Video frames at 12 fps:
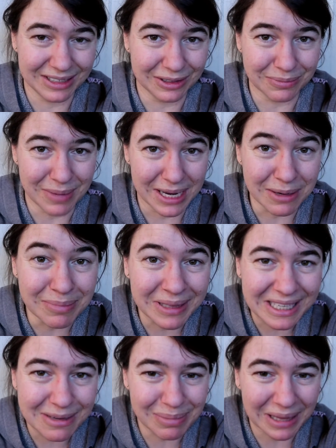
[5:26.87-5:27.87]
my
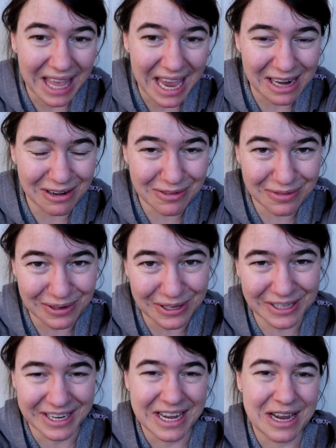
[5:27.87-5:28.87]
complete plan
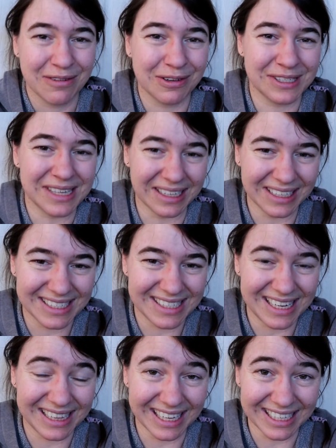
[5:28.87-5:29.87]
for selling
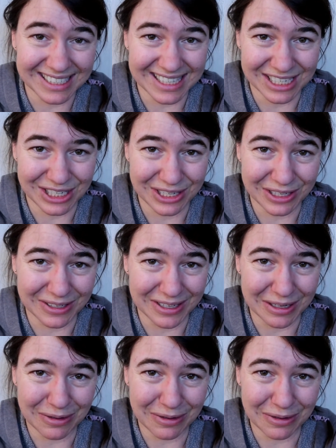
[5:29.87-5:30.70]
seedlings this year,